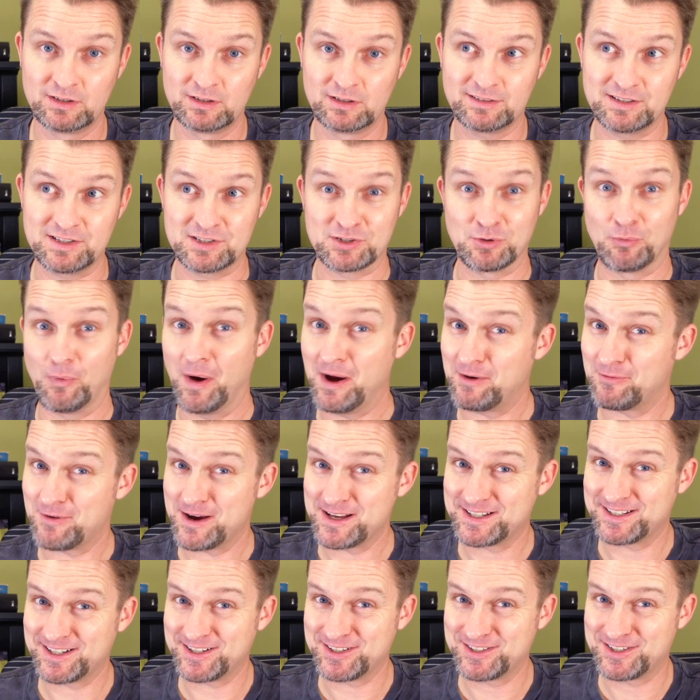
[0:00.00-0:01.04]
at least the white
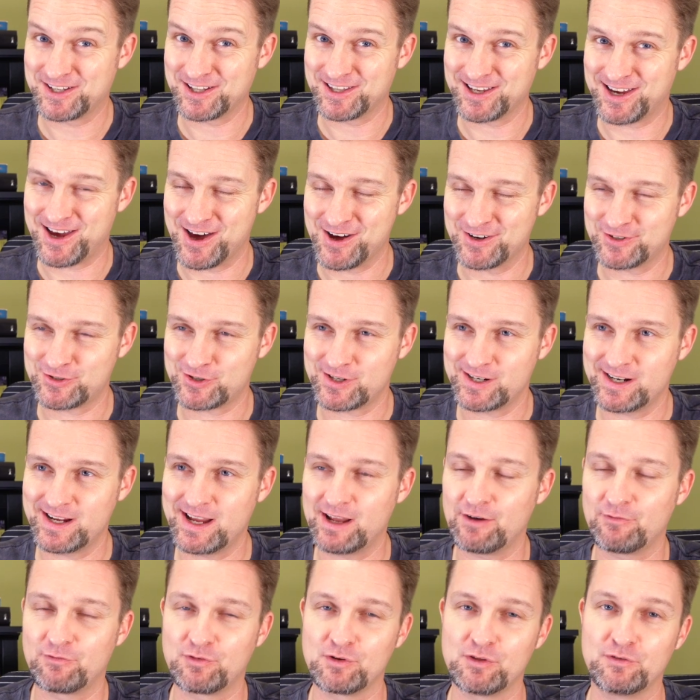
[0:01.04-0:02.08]
residents of the country,
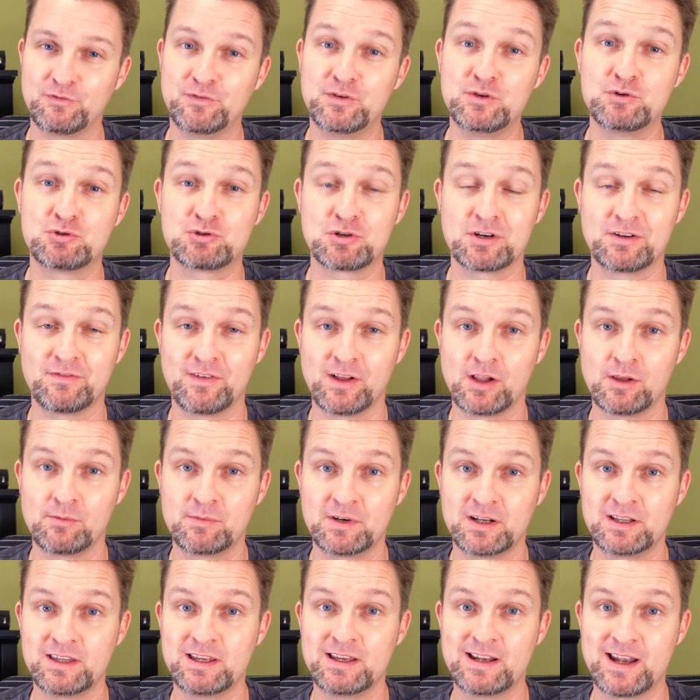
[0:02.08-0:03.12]
and for the future
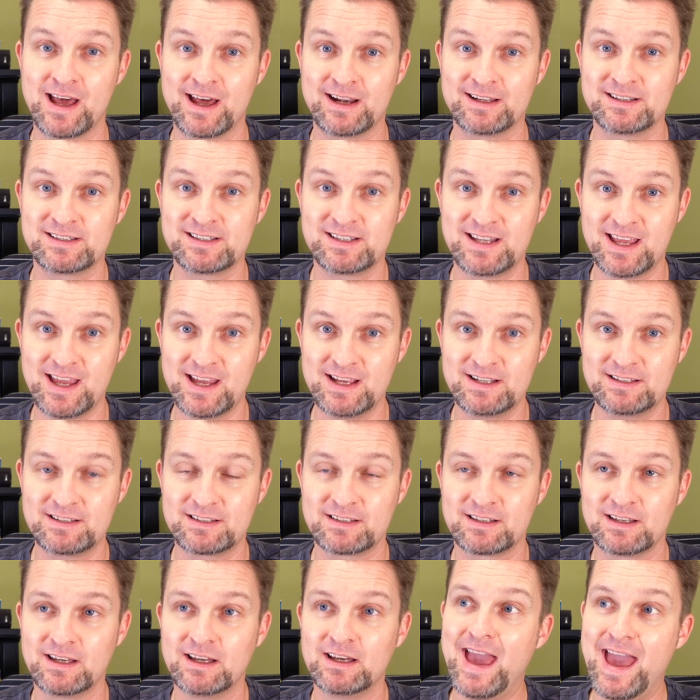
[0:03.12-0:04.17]
development of the United States,